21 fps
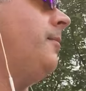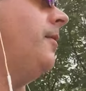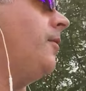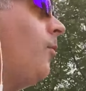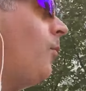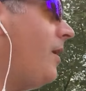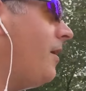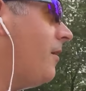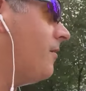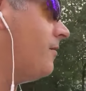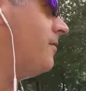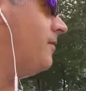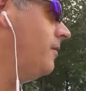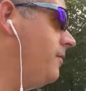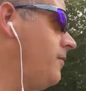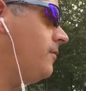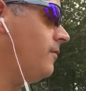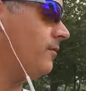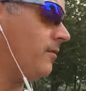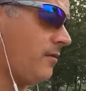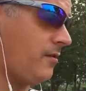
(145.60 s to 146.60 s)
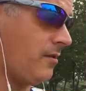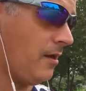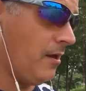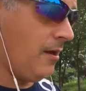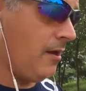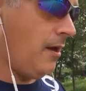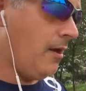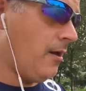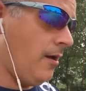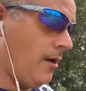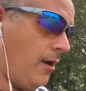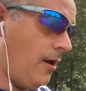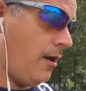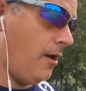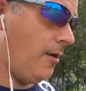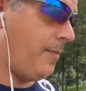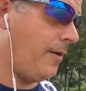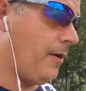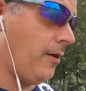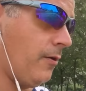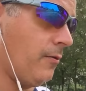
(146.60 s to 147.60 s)
about weird news,
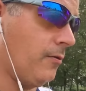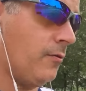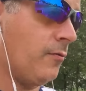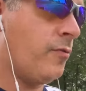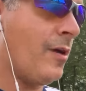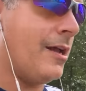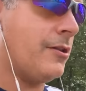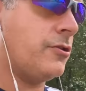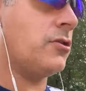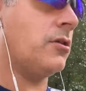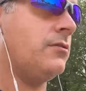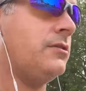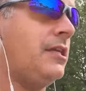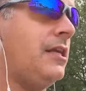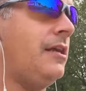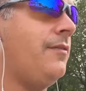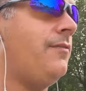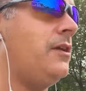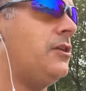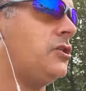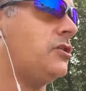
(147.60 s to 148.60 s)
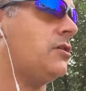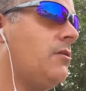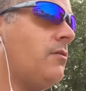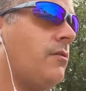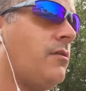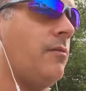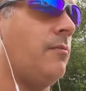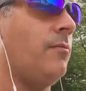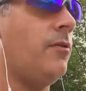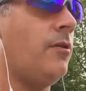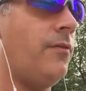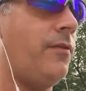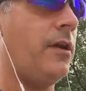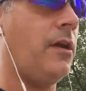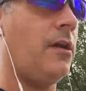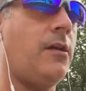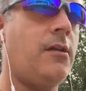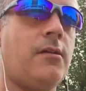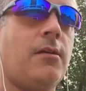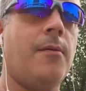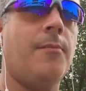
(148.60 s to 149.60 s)
about retro TV shows and
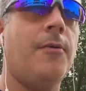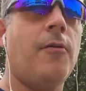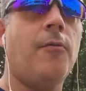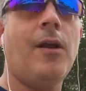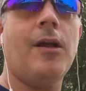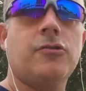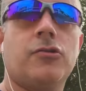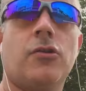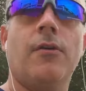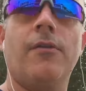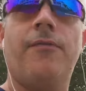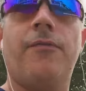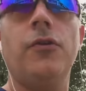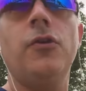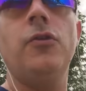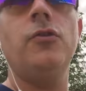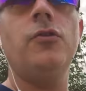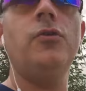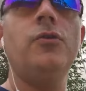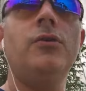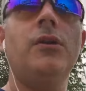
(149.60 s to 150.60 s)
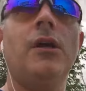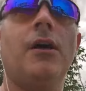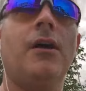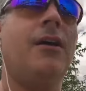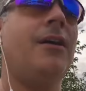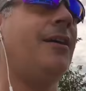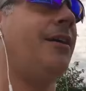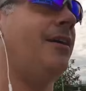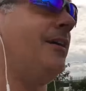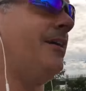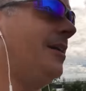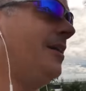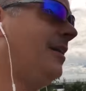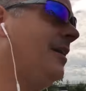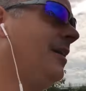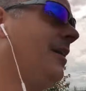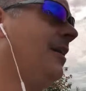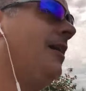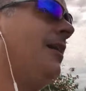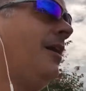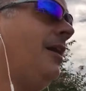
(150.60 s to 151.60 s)
movies, about retro food,
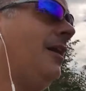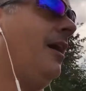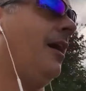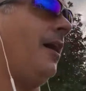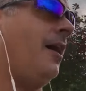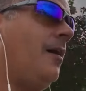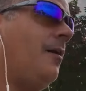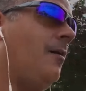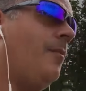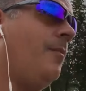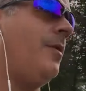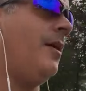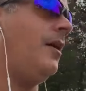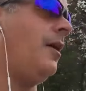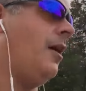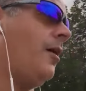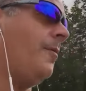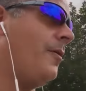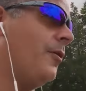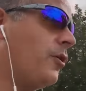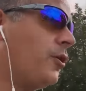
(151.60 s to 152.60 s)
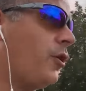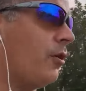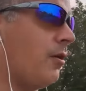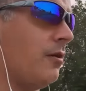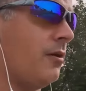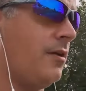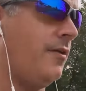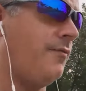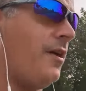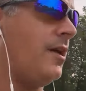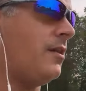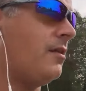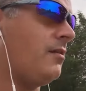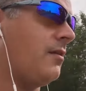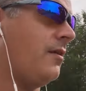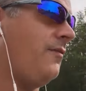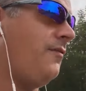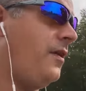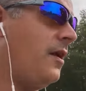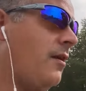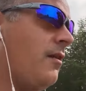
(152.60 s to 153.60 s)
about current events
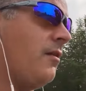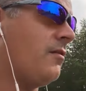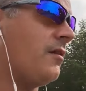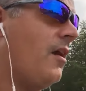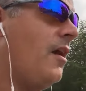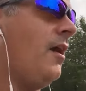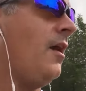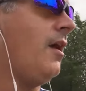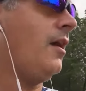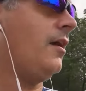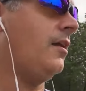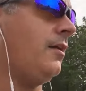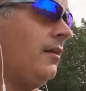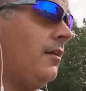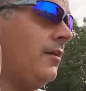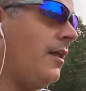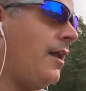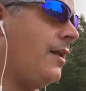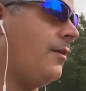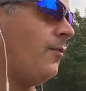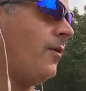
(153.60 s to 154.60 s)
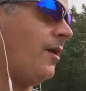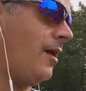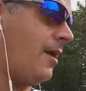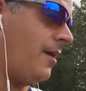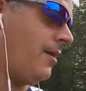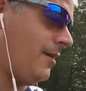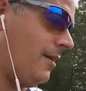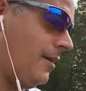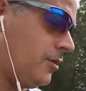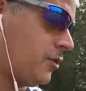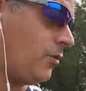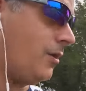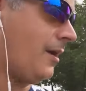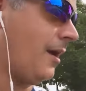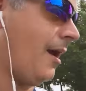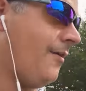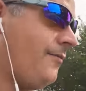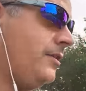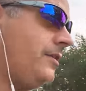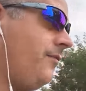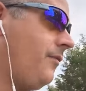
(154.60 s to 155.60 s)
and affairs in a light way. Each week
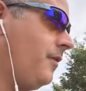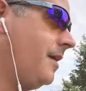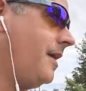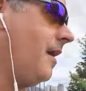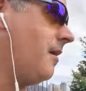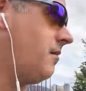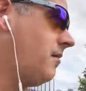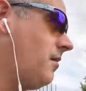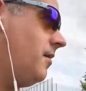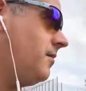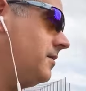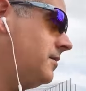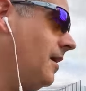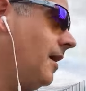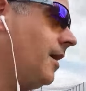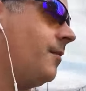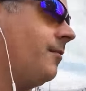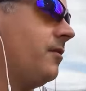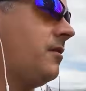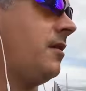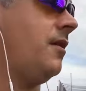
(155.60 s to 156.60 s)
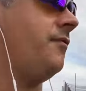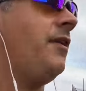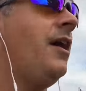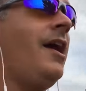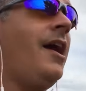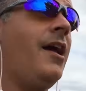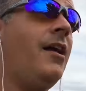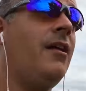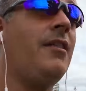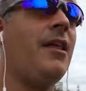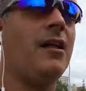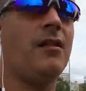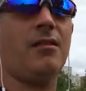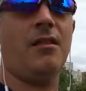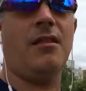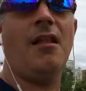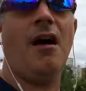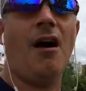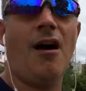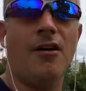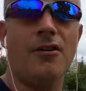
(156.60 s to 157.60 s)
I have a different guest on to talk about stuff that's
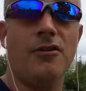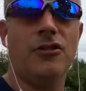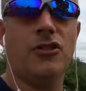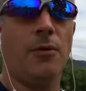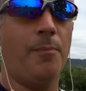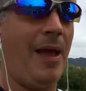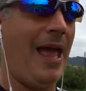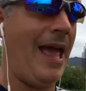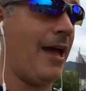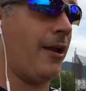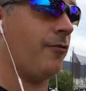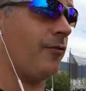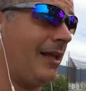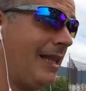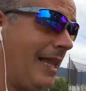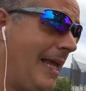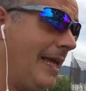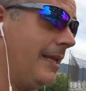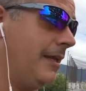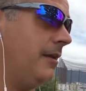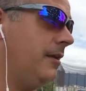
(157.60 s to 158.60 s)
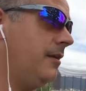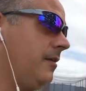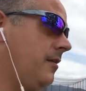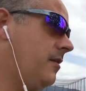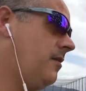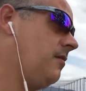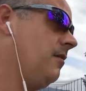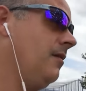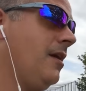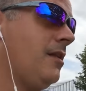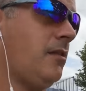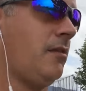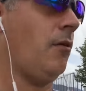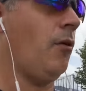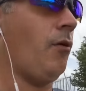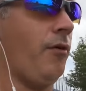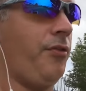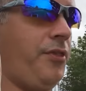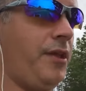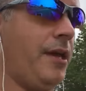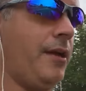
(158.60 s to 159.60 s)
non-Japan related. So that's the
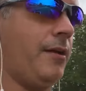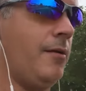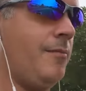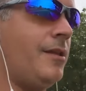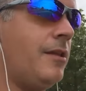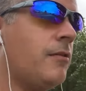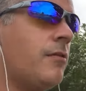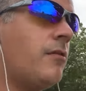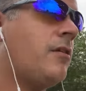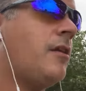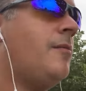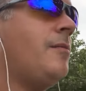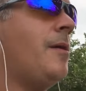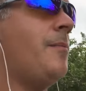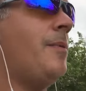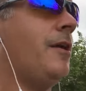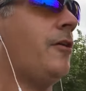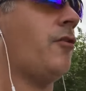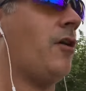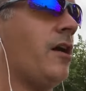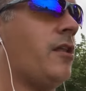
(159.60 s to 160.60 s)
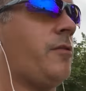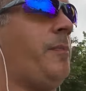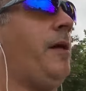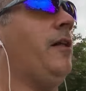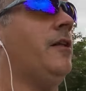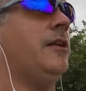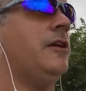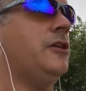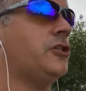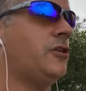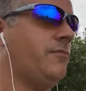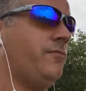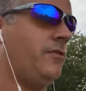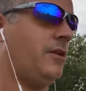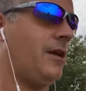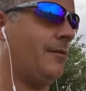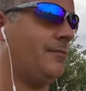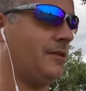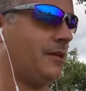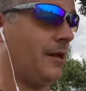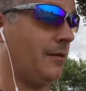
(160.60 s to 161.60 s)
whole thing. I mean, there's gonna be a bit of cross-pollination from
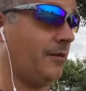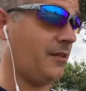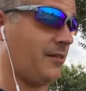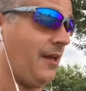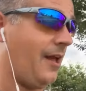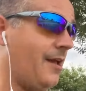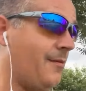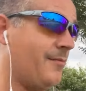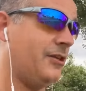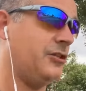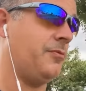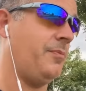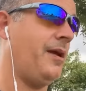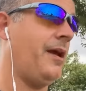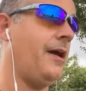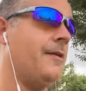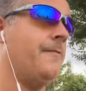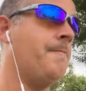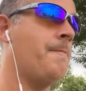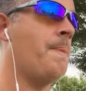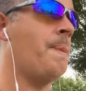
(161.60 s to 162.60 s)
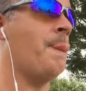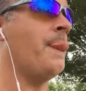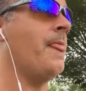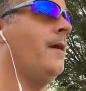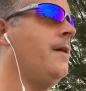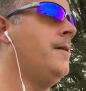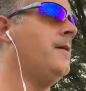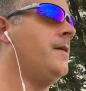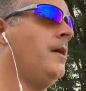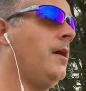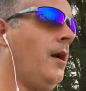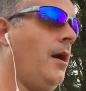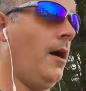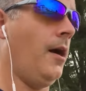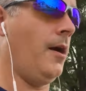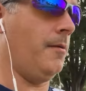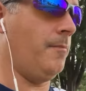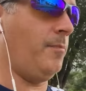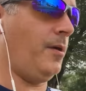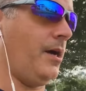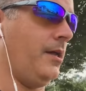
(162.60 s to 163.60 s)
time to time because I am in Japan,
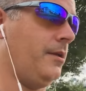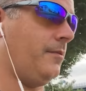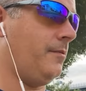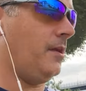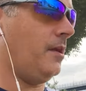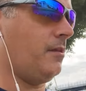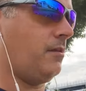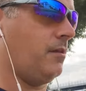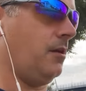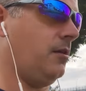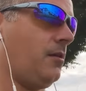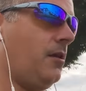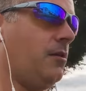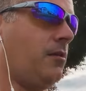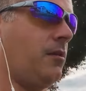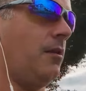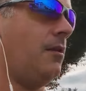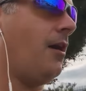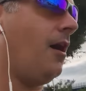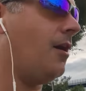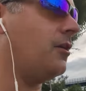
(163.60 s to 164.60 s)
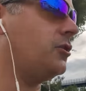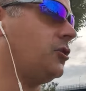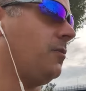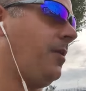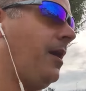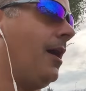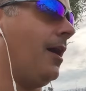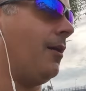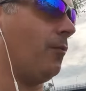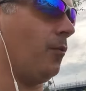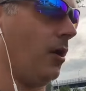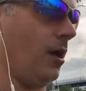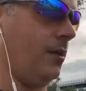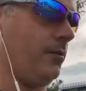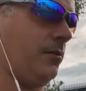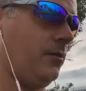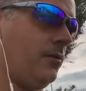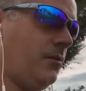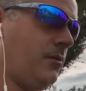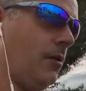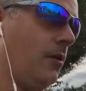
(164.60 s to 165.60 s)
but it's a non-Japan one.
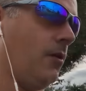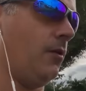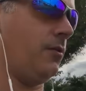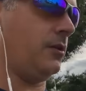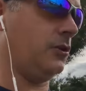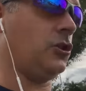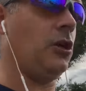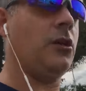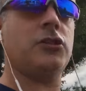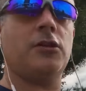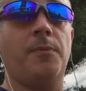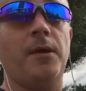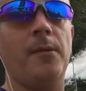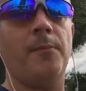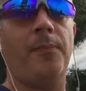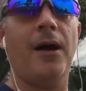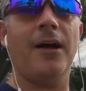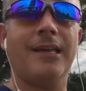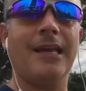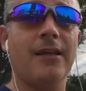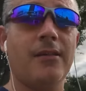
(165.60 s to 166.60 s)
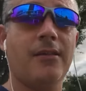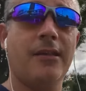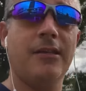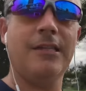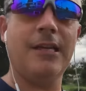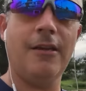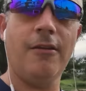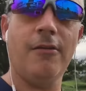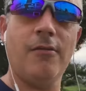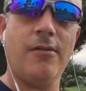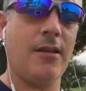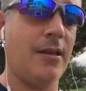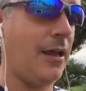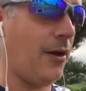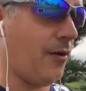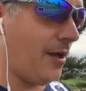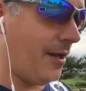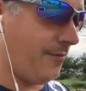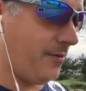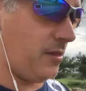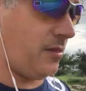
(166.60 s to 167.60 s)
So the Just Japan podcast continues, and
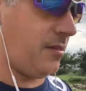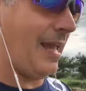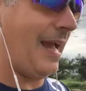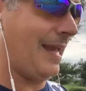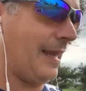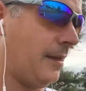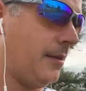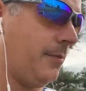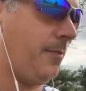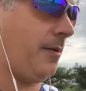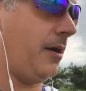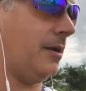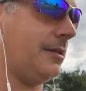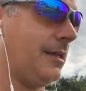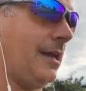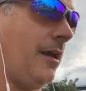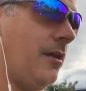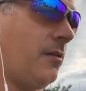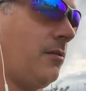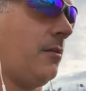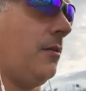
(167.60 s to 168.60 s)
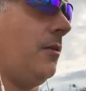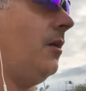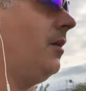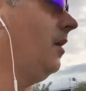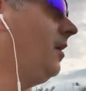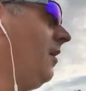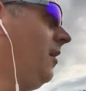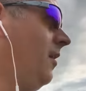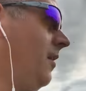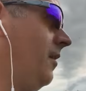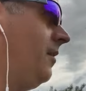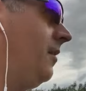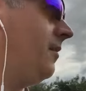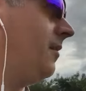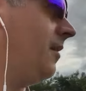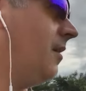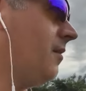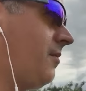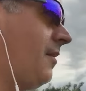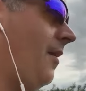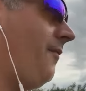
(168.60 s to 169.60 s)
now I have a second podcast. So you
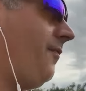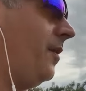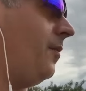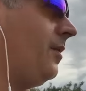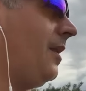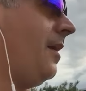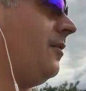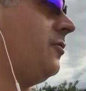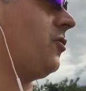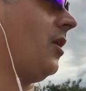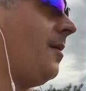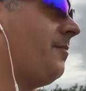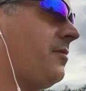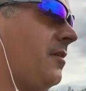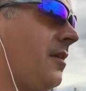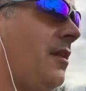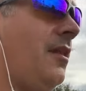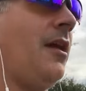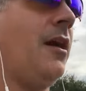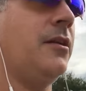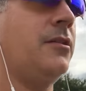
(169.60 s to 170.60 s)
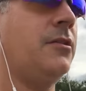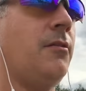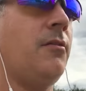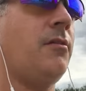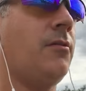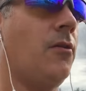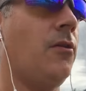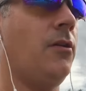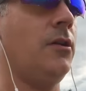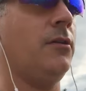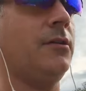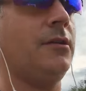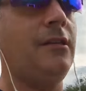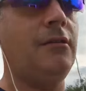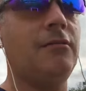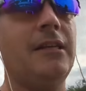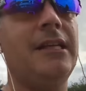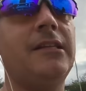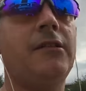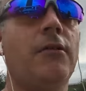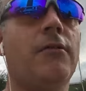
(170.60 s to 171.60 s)
guys definitely, when that drops in the iTunes store,
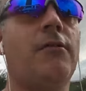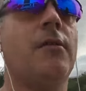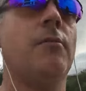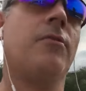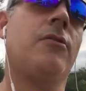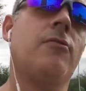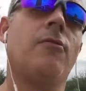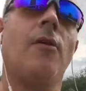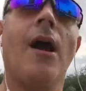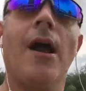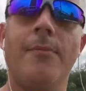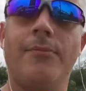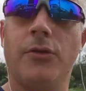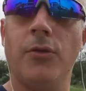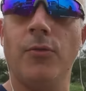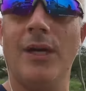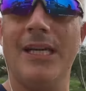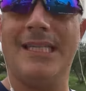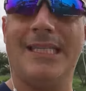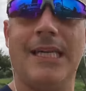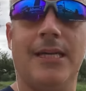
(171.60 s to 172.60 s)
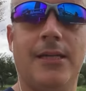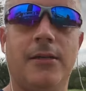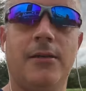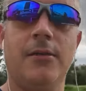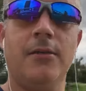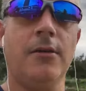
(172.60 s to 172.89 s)
you need to subscribe to it.